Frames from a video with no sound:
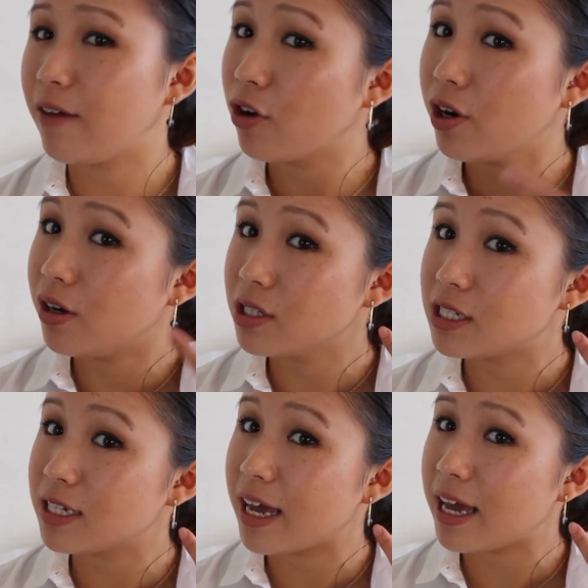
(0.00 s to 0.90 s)
I've got it on
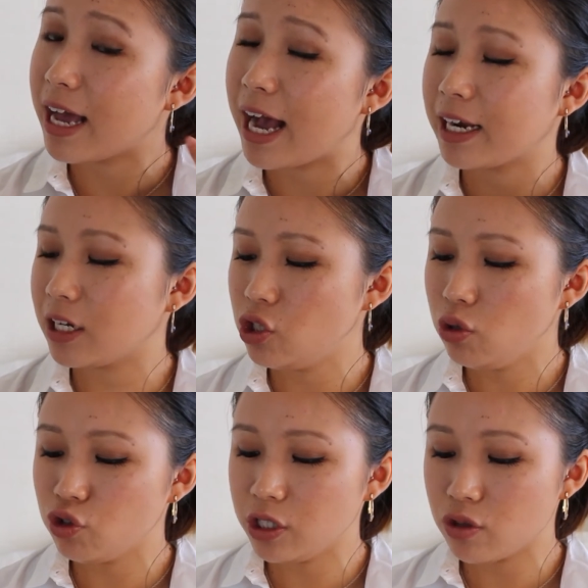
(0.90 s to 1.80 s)
today, and I
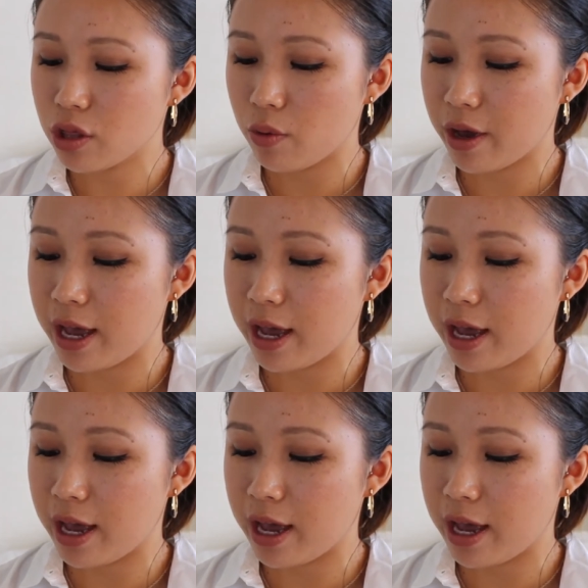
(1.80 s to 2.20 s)
usually just go